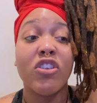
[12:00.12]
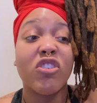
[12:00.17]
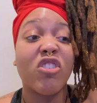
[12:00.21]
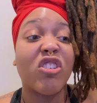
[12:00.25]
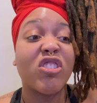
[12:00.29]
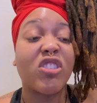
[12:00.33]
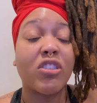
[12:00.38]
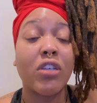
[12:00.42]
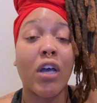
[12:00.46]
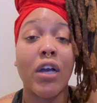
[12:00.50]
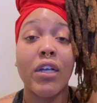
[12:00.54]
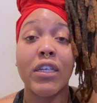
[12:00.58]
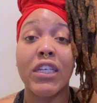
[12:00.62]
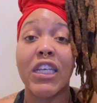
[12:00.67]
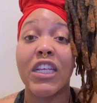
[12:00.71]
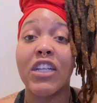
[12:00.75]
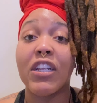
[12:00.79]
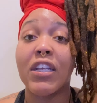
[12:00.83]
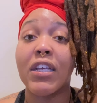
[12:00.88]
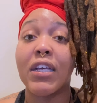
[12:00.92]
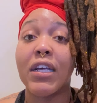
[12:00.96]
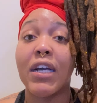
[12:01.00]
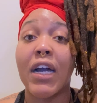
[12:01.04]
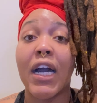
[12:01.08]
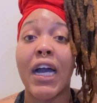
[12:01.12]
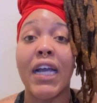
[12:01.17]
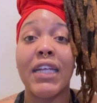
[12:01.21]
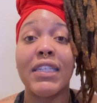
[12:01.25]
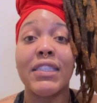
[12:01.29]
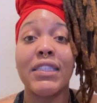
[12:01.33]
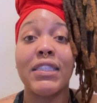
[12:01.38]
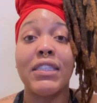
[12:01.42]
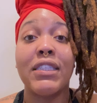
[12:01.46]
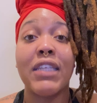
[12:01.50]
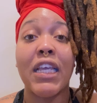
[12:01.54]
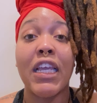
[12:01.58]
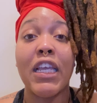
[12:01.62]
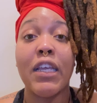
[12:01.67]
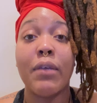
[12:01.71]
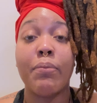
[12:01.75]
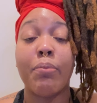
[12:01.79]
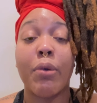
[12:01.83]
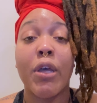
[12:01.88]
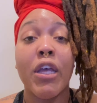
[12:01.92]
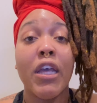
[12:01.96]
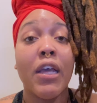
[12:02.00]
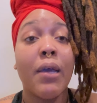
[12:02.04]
your tongue can cut deep.